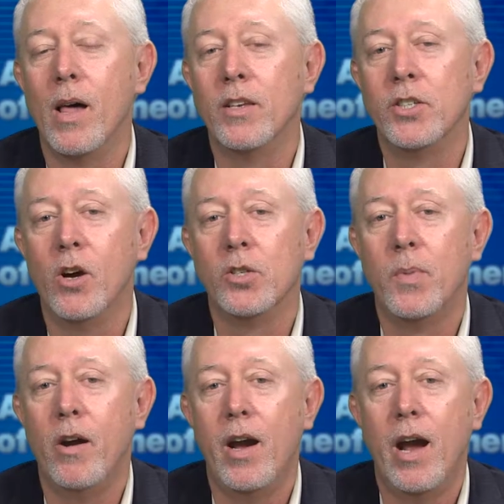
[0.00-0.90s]
by the
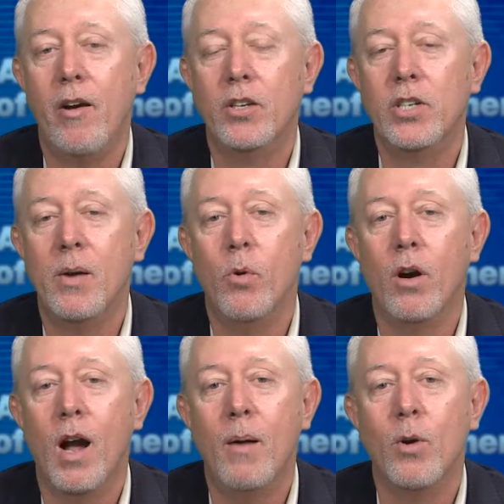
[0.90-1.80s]
Salisbury Area Chamber
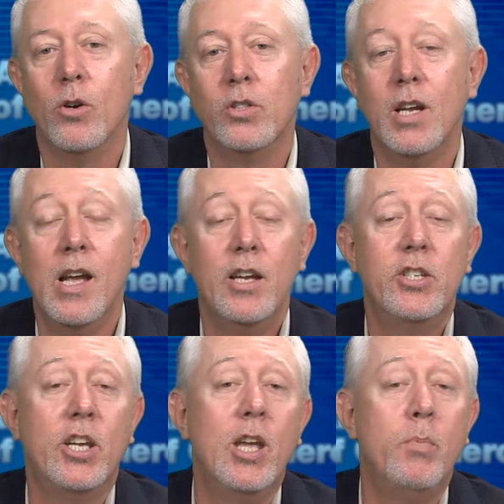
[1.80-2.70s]
of Commerce
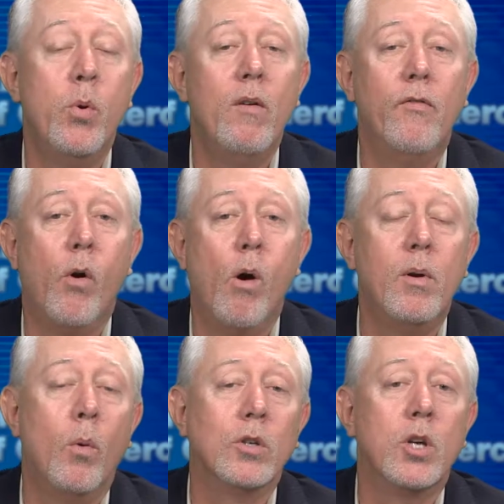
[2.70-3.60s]
to keep you
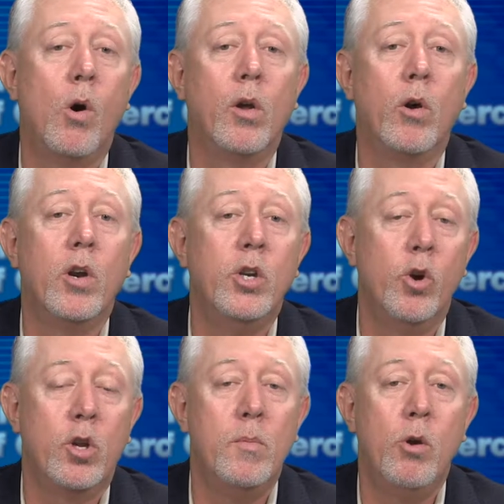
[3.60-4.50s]
informed of what's going on in
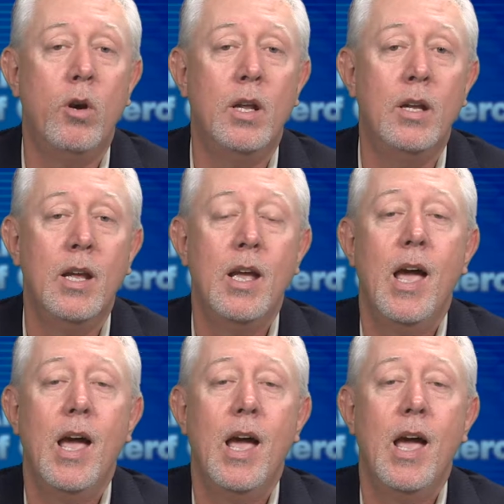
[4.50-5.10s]
your community